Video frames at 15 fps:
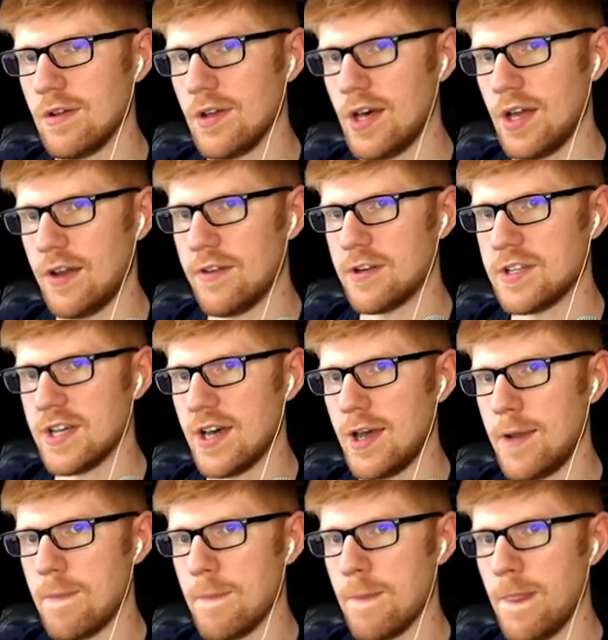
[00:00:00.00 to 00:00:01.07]
another
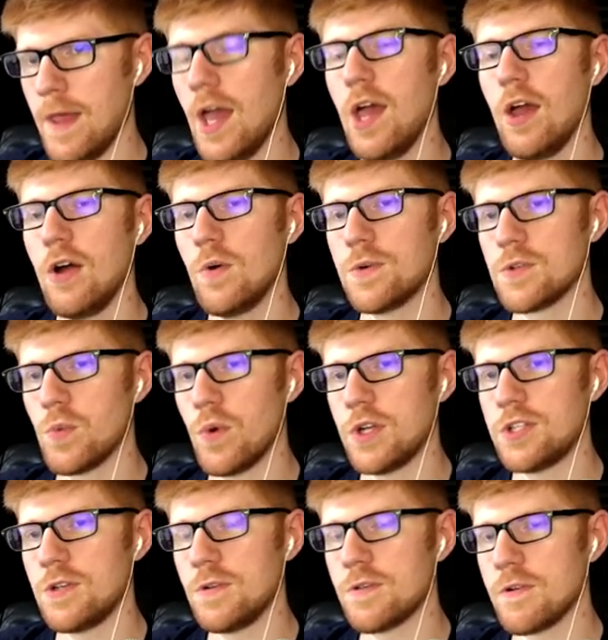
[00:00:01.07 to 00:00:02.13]
time? Was it 1,
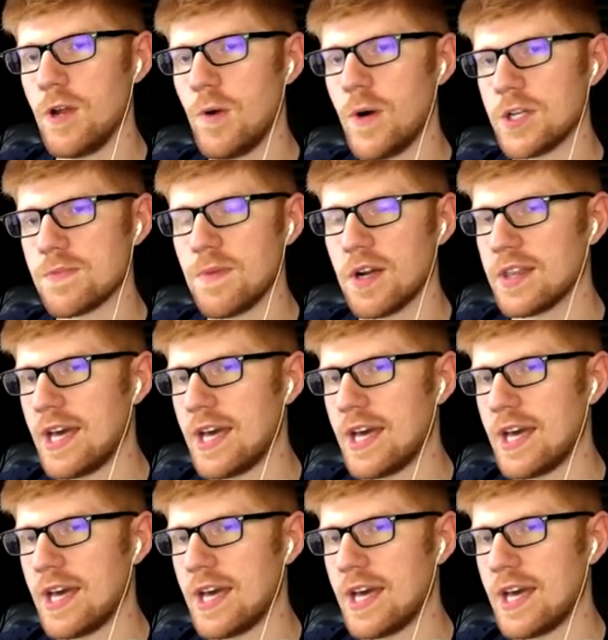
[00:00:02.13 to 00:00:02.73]
2, 3 question mark?